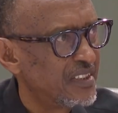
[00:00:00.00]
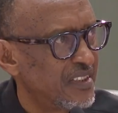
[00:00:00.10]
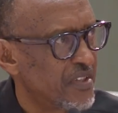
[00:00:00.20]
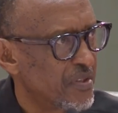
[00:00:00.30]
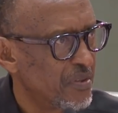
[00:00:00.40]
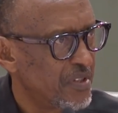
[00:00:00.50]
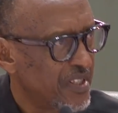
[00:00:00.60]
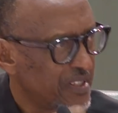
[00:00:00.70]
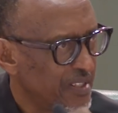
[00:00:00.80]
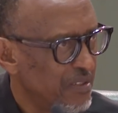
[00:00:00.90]
There's not a
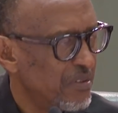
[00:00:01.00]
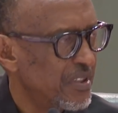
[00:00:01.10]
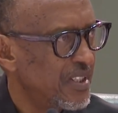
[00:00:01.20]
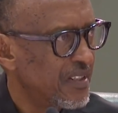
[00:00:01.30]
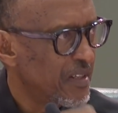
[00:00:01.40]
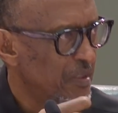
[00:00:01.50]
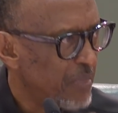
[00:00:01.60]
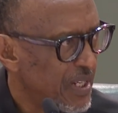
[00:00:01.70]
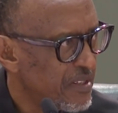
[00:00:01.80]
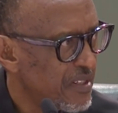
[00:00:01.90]
single day that
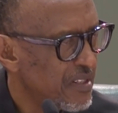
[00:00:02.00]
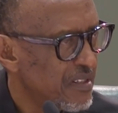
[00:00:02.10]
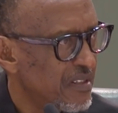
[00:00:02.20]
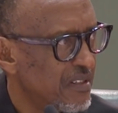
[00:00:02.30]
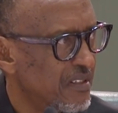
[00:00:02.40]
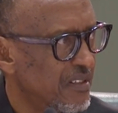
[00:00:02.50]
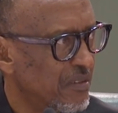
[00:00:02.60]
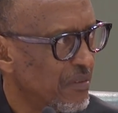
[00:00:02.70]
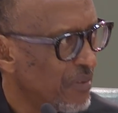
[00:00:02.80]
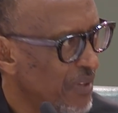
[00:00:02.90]
passes
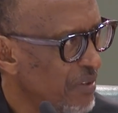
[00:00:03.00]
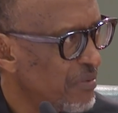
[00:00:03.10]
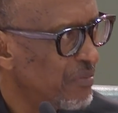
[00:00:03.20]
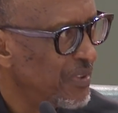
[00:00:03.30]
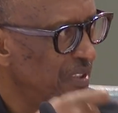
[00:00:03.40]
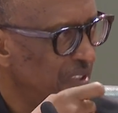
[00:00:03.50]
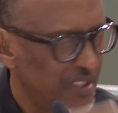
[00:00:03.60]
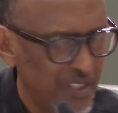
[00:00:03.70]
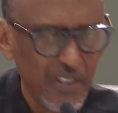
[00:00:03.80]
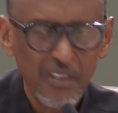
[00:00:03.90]
without me
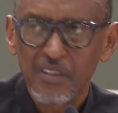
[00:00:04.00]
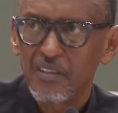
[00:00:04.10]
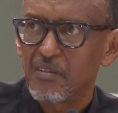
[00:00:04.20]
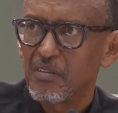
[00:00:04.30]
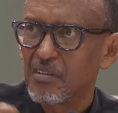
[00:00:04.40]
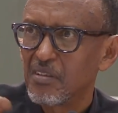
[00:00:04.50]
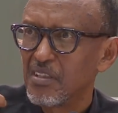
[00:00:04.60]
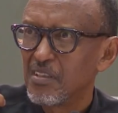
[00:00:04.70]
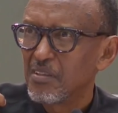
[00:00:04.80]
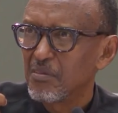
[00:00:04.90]
telling
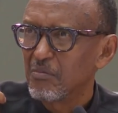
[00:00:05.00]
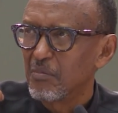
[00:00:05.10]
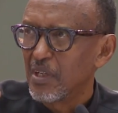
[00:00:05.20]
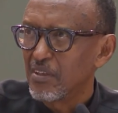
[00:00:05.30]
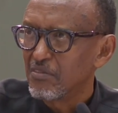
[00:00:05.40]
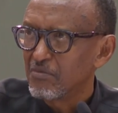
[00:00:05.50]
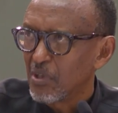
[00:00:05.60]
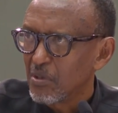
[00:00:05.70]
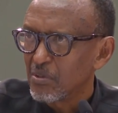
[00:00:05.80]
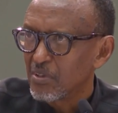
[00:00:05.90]
my
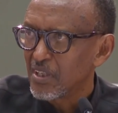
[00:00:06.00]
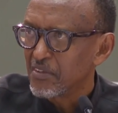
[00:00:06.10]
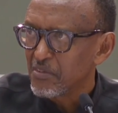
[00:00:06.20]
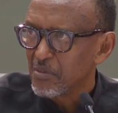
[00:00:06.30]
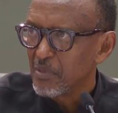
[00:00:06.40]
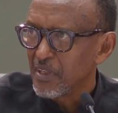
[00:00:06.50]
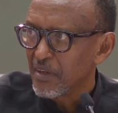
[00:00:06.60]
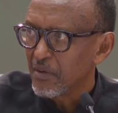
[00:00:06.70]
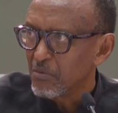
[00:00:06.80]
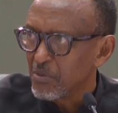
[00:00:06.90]
fellow countrymen
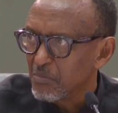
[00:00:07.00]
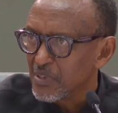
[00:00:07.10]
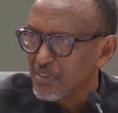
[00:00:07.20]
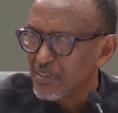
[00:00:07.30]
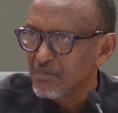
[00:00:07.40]
and women